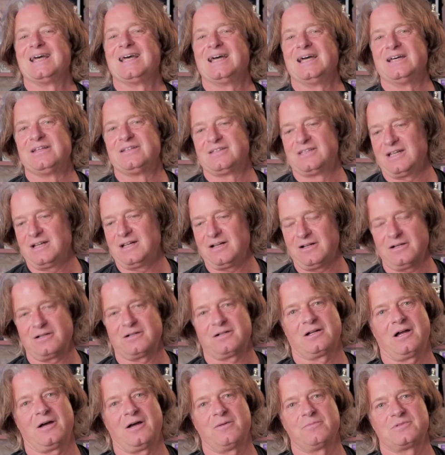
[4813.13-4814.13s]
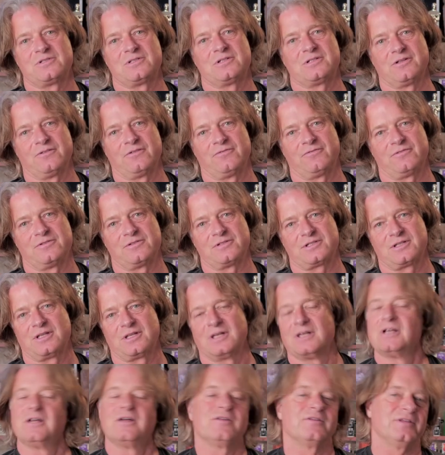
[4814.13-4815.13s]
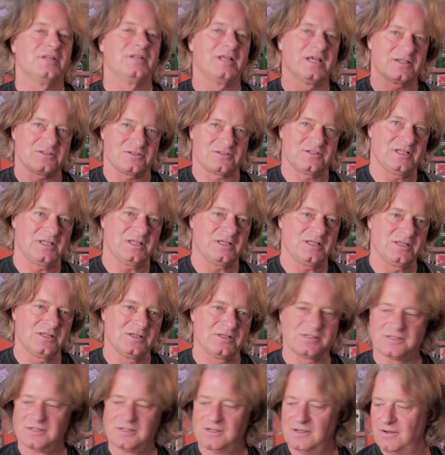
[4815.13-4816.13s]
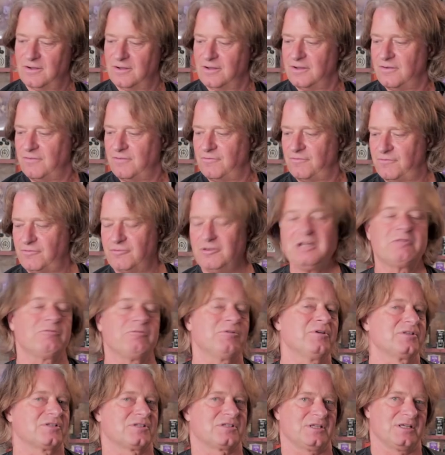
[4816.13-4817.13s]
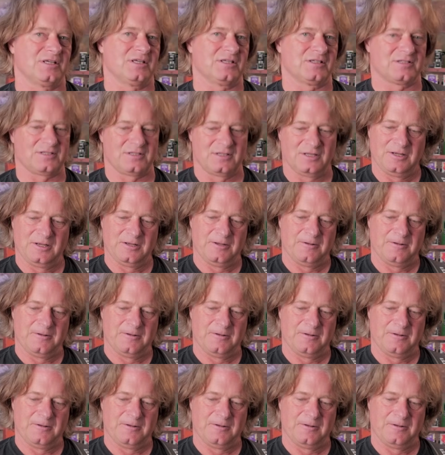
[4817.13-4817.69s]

And there comes the difference. Next thing is frequencies.